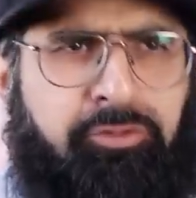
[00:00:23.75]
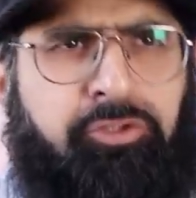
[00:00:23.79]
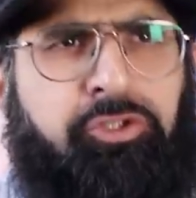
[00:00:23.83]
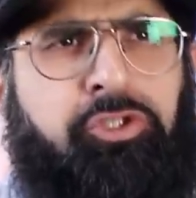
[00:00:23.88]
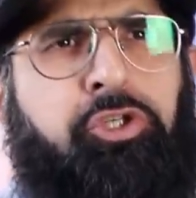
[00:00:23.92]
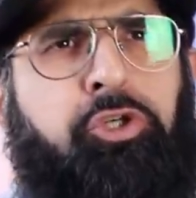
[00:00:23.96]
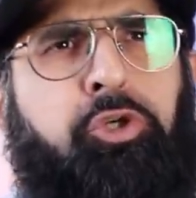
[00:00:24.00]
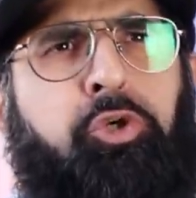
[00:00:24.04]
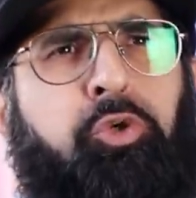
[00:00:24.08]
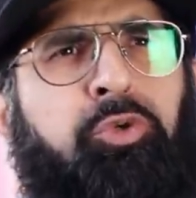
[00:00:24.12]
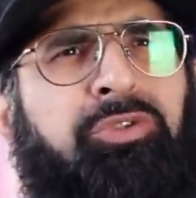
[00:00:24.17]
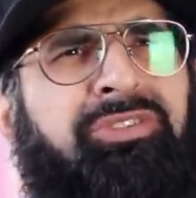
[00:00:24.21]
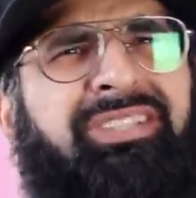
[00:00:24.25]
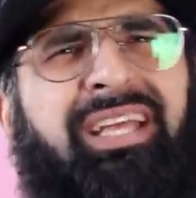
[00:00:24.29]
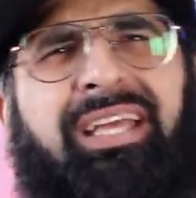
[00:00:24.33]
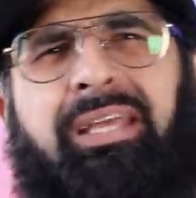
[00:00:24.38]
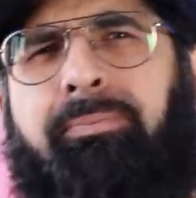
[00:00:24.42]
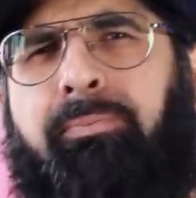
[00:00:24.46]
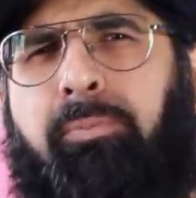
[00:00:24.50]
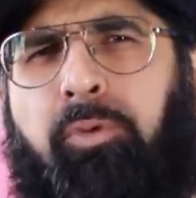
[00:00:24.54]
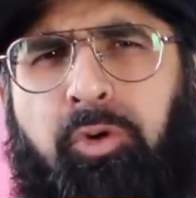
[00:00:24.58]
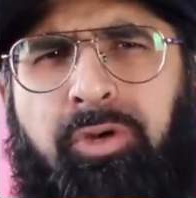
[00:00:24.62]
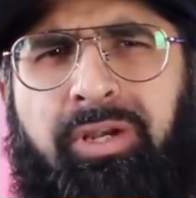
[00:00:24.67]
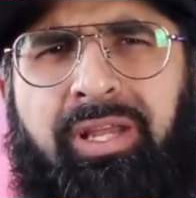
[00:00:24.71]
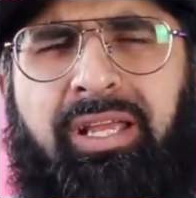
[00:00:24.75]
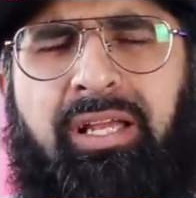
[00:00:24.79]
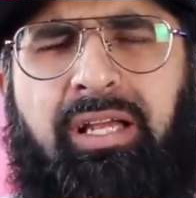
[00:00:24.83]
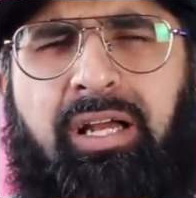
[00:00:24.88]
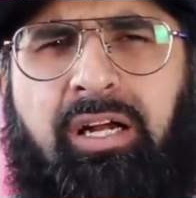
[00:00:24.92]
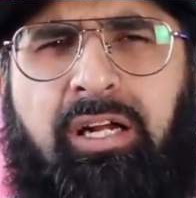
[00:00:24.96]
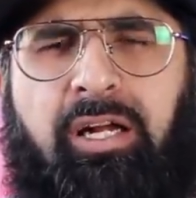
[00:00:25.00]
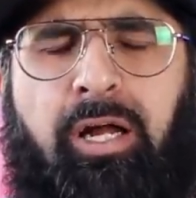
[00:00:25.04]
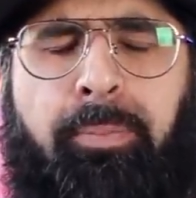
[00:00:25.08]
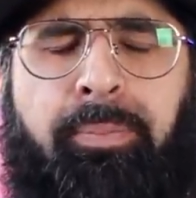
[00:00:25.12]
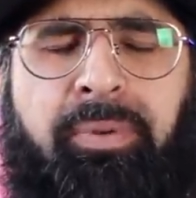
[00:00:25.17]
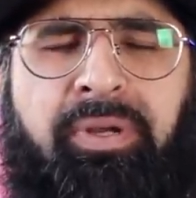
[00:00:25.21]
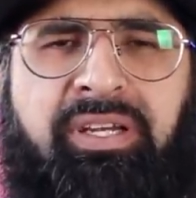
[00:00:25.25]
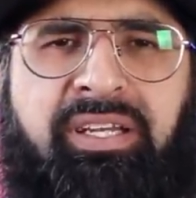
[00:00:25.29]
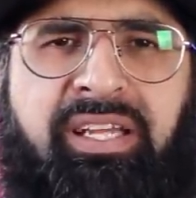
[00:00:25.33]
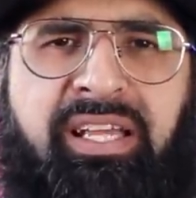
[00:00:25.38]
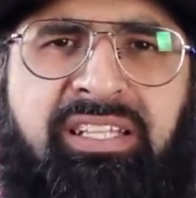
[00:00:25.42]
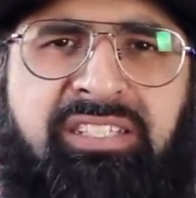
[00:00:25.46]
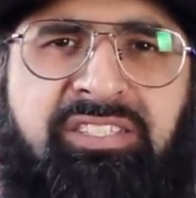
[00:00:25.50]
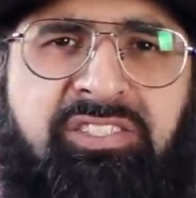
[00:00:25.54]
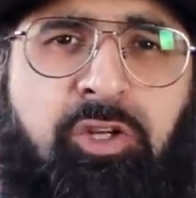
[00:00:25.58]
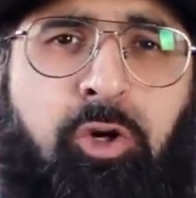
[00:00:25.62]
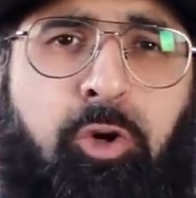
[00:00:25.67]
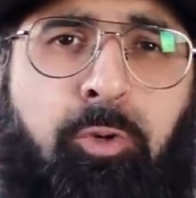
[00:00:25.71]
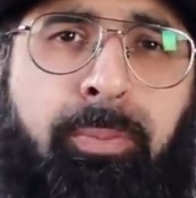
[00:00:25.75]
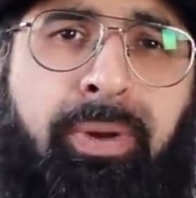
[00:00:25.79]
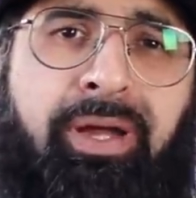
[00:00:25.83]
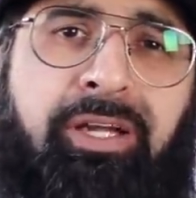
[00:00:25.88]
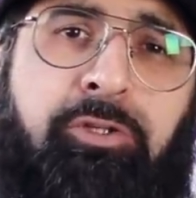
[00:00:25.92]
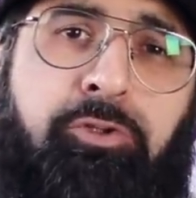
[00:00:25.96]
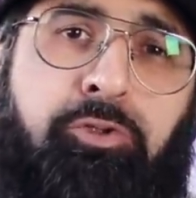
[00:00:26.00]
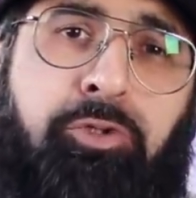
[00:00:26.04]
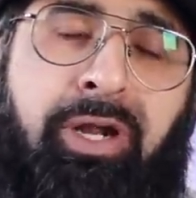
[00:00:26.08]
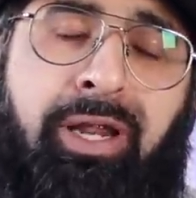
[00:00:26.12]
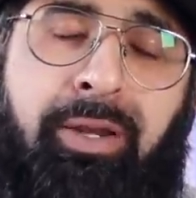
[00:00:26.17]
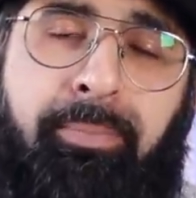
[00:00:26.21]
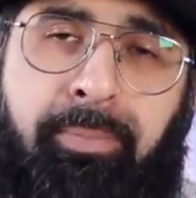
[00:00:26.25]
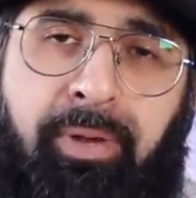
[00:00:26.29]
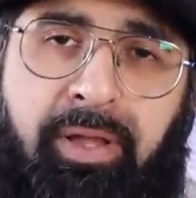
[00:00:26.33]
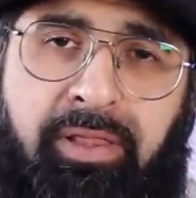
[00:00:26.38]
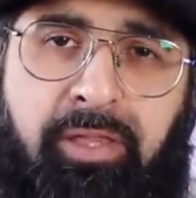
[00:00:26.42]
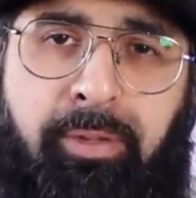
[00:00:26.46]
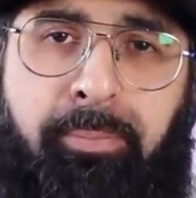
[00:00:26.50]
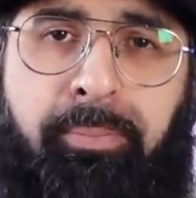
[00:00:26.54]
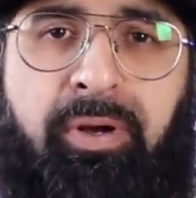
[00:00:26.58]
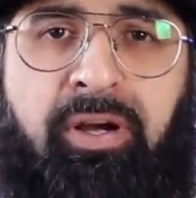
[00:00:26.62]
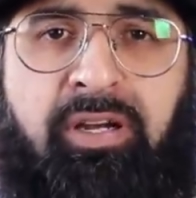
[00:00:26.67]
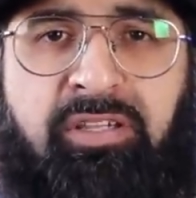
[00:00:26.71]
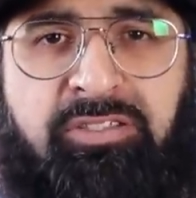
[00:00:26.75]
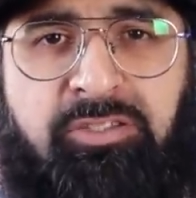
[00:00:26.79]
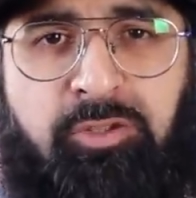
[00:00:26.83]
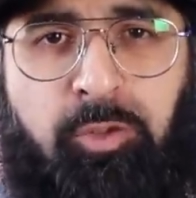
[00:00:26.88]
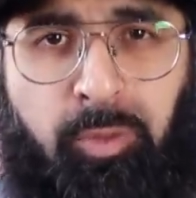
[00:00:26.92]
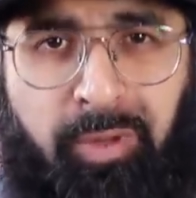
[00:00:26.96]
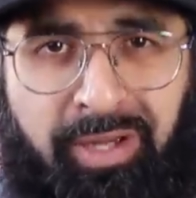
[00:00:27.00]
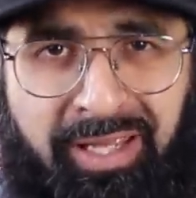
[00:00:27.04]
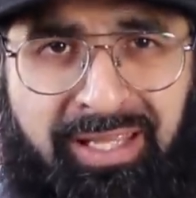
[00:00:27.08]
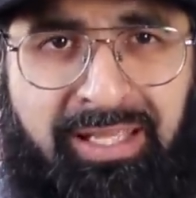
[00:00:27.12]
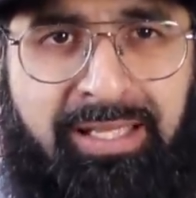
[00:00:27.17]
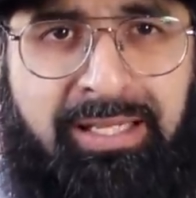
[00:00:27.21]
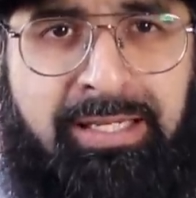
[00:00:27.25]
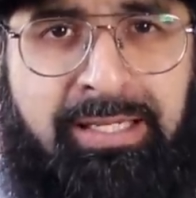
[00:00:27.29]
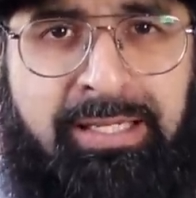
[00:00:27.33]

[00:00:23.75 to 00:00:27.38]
On Tuesday morning, a couple of days ago, my grandmother passed away.